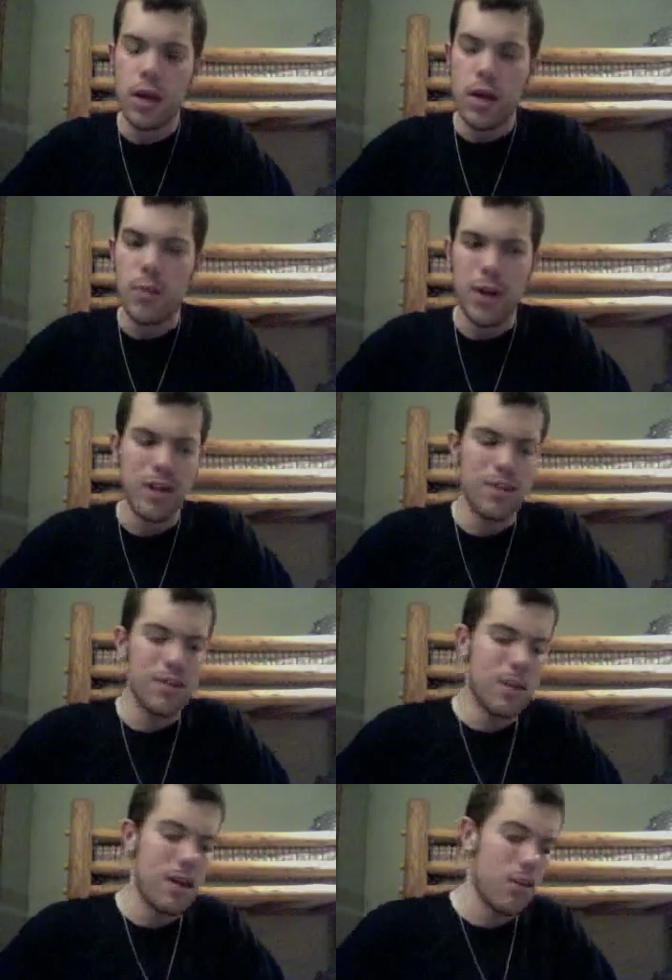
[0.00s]
But,
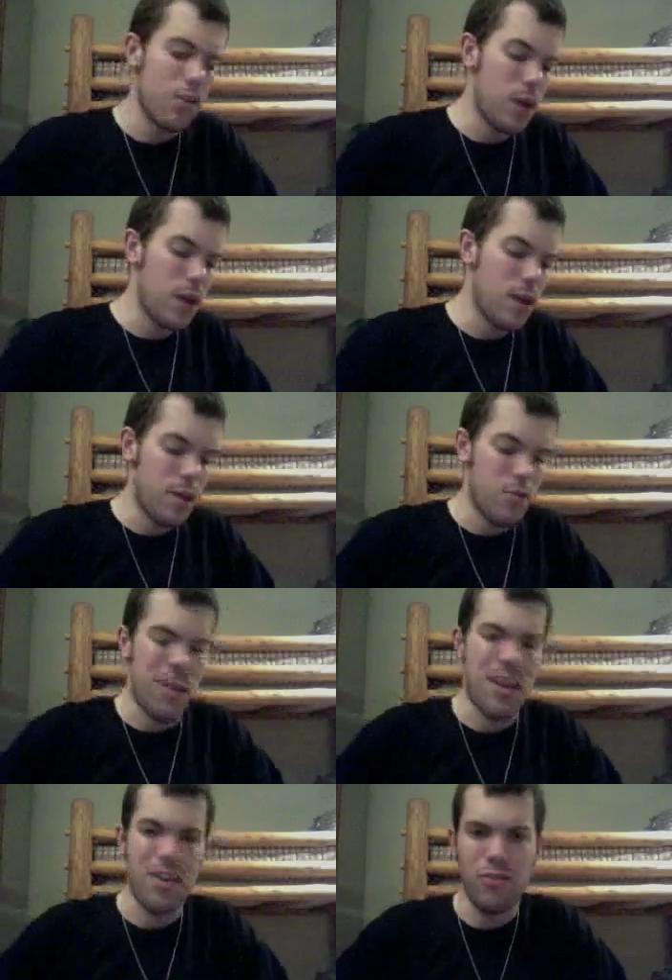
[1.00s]
you know, the way it was
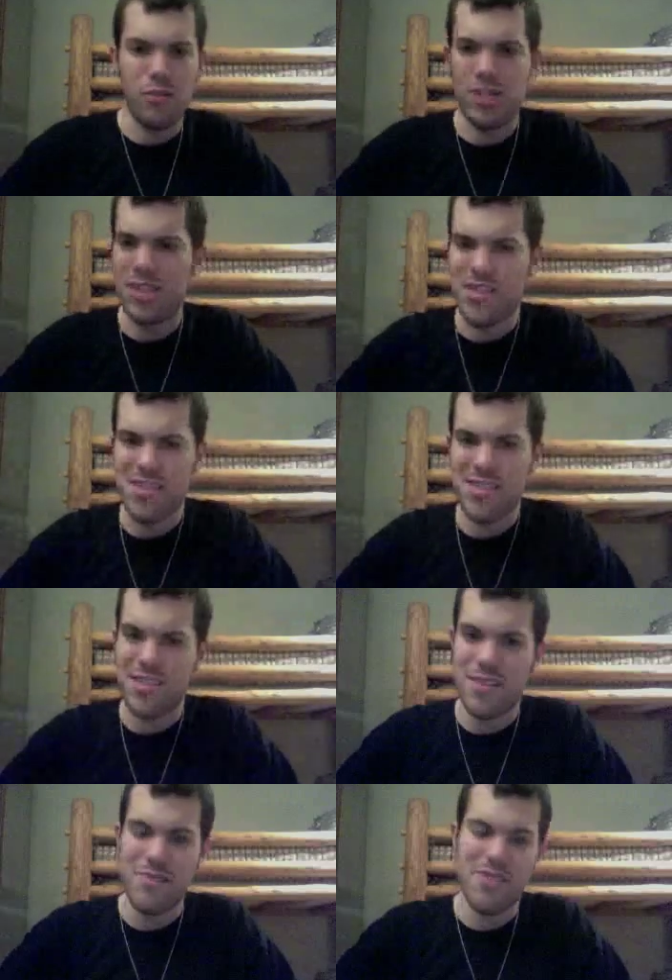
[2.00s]
handled was just,
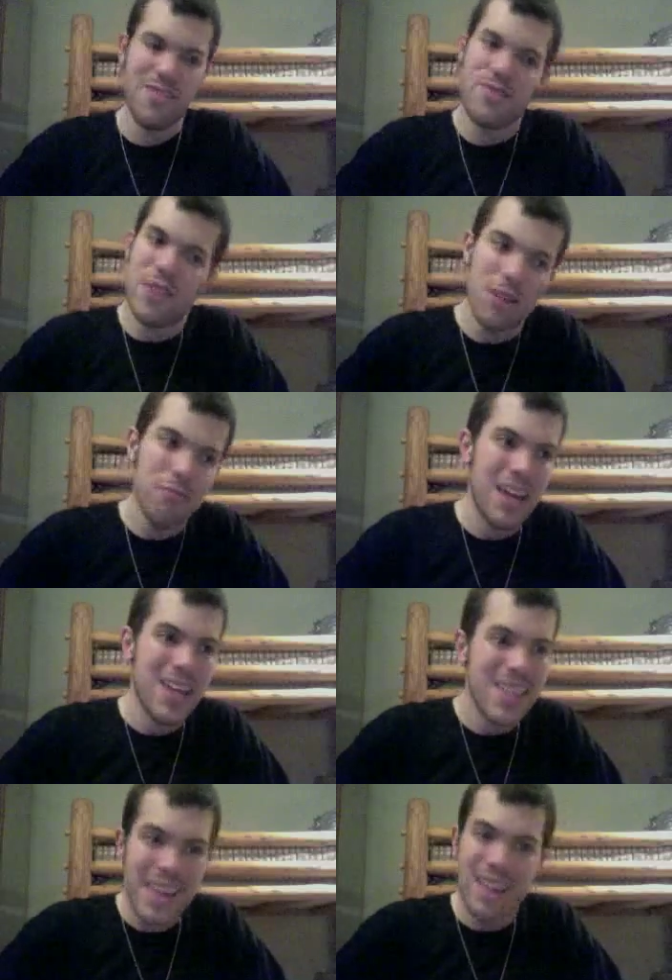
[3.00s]
you know, I hate to
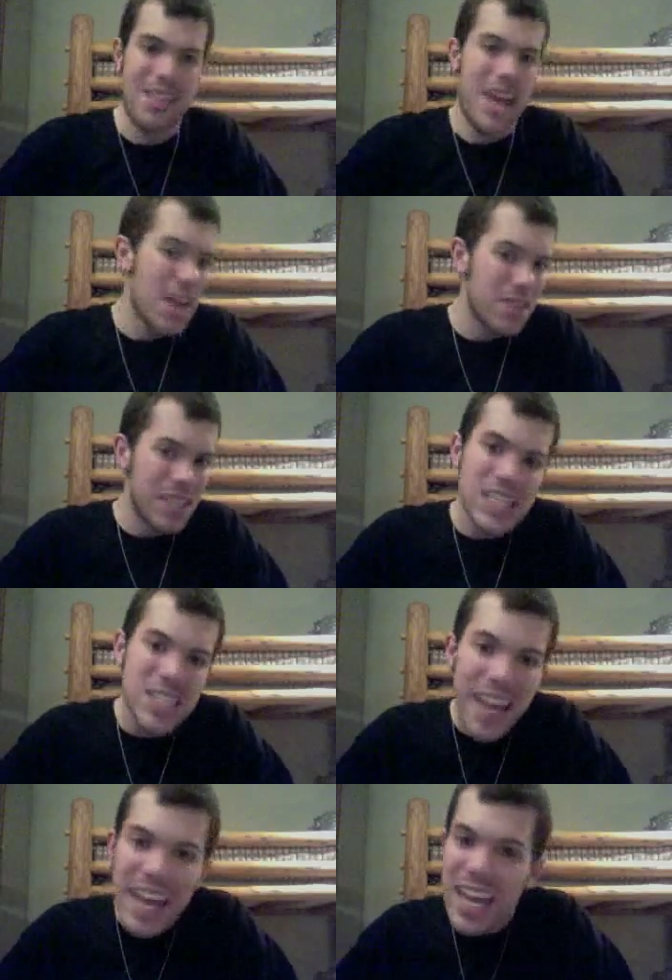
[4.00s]
say it was kind of a
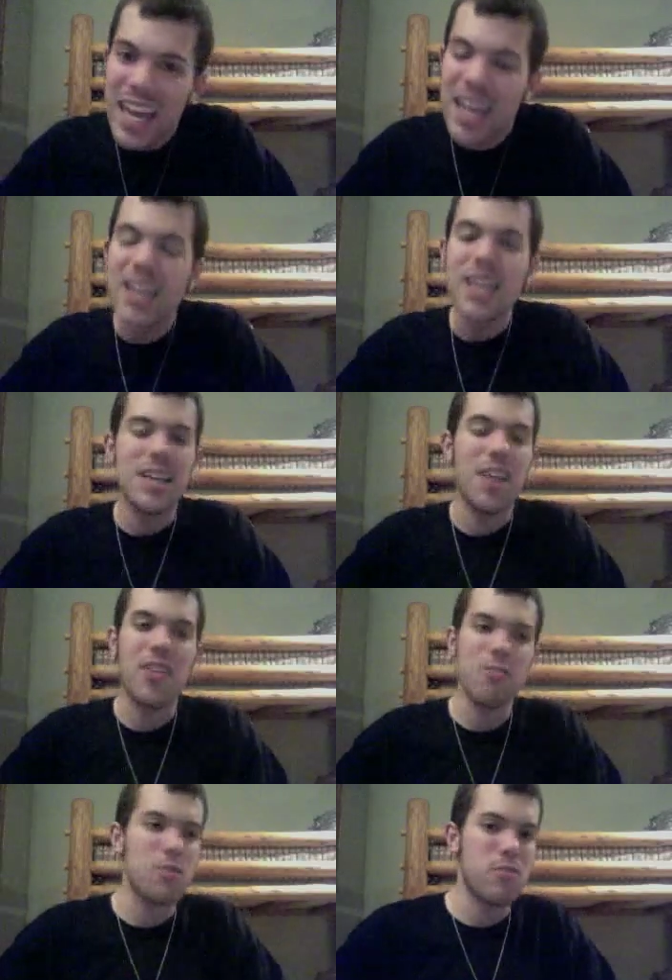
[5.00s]
cliche.
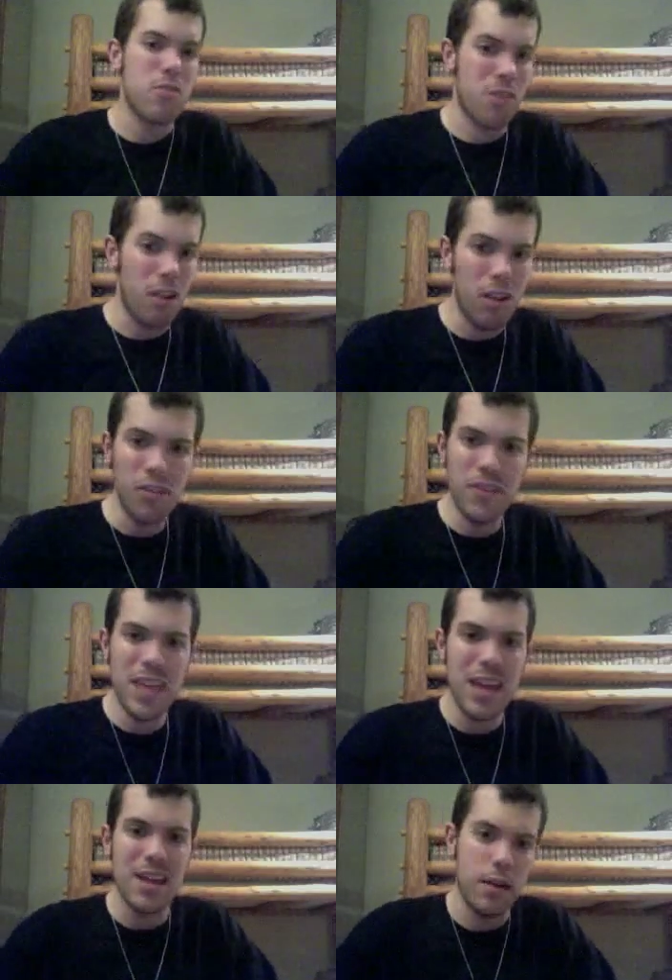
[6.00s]
Nothing's really resolved in the
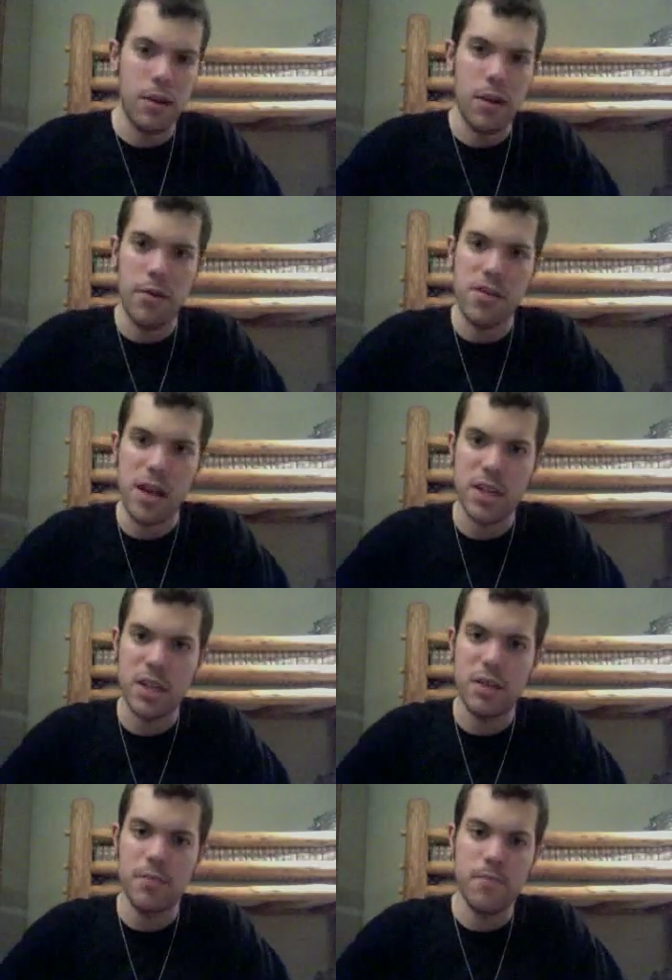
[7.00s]
end. I was
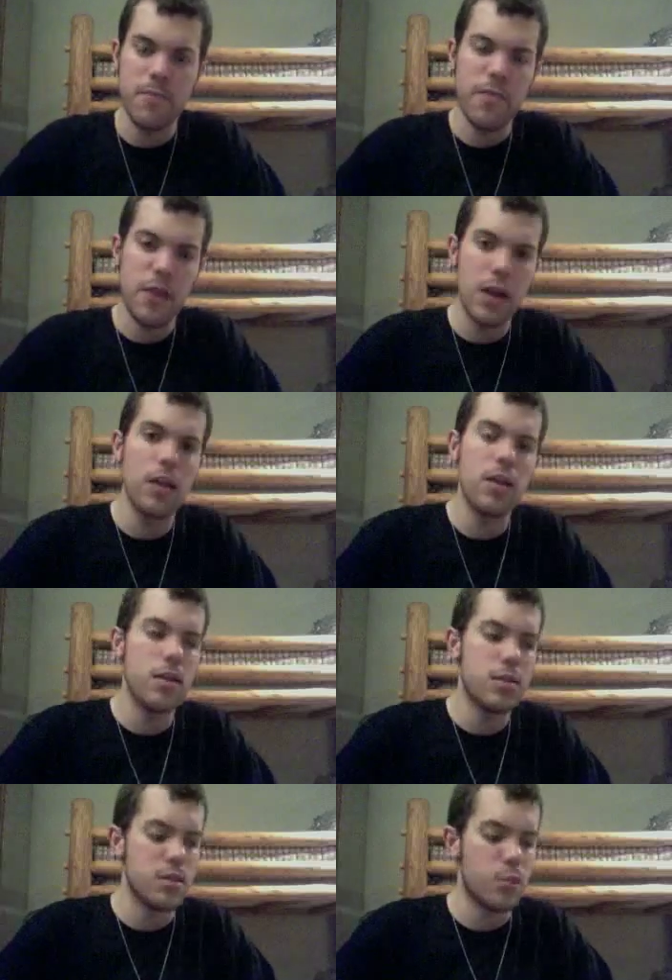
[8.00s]
actually fairly
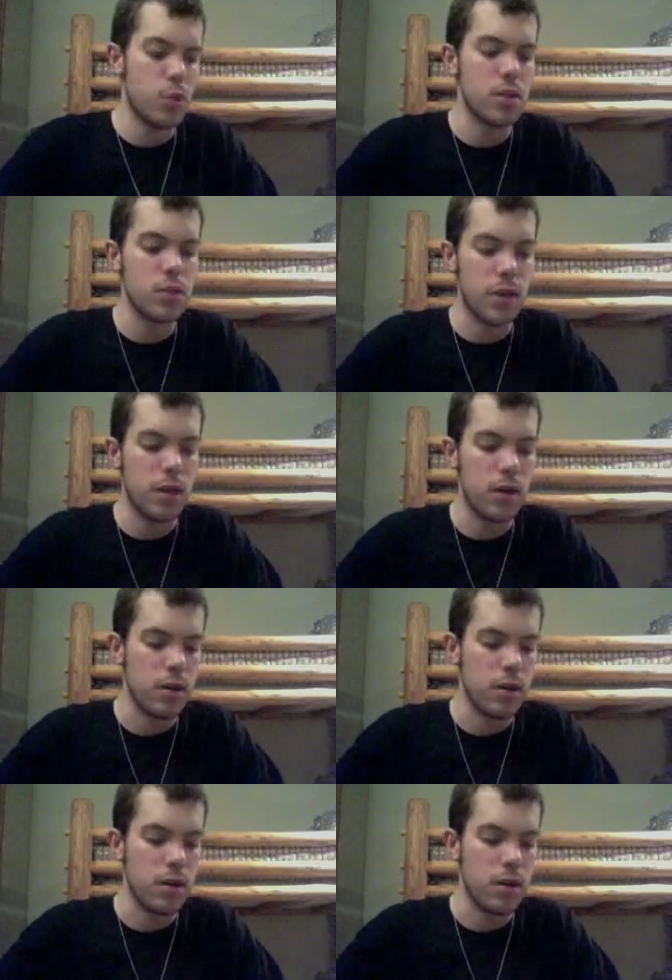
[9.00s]
disappointed with it.